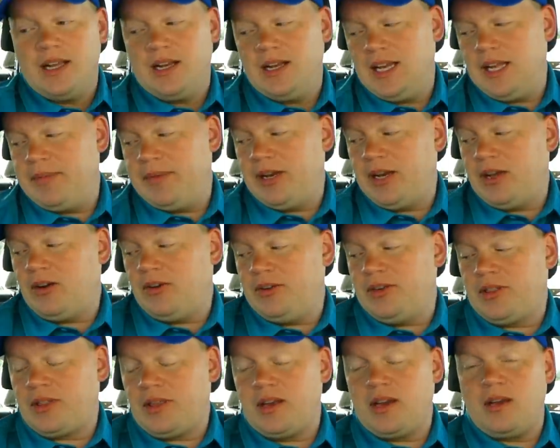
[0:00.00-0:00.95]
Let me know what
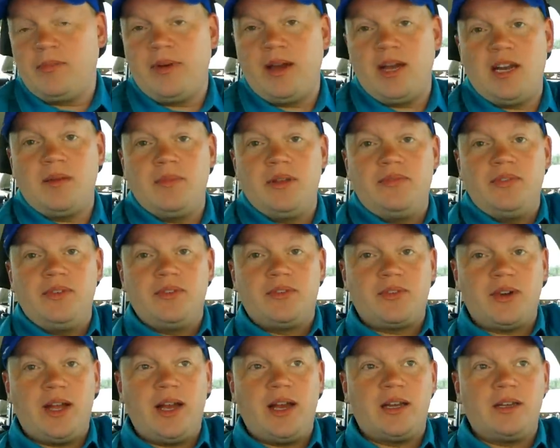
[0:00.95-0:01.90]
you think about them if you
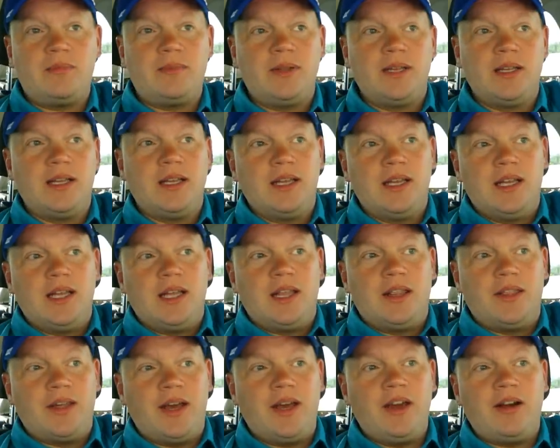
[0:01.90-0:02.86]
tried them.
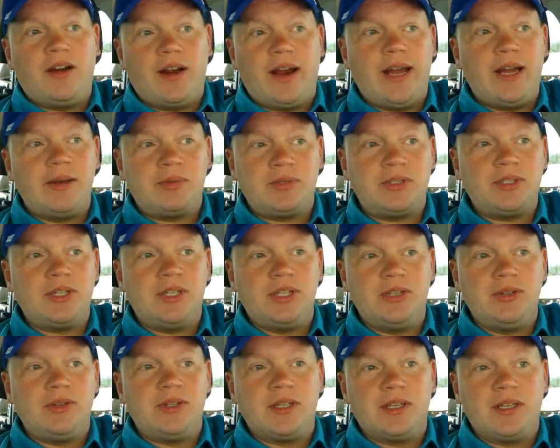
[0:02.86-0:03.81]
They are
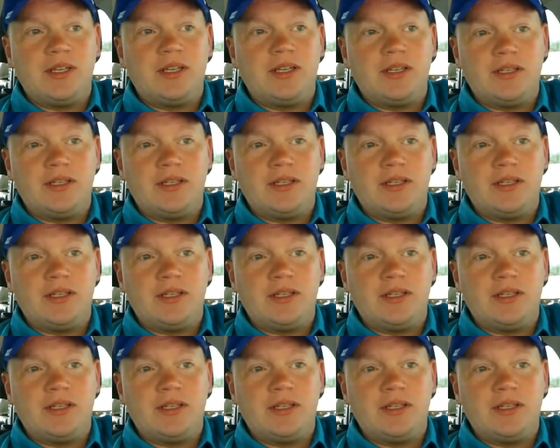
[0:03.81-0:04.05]
absolutely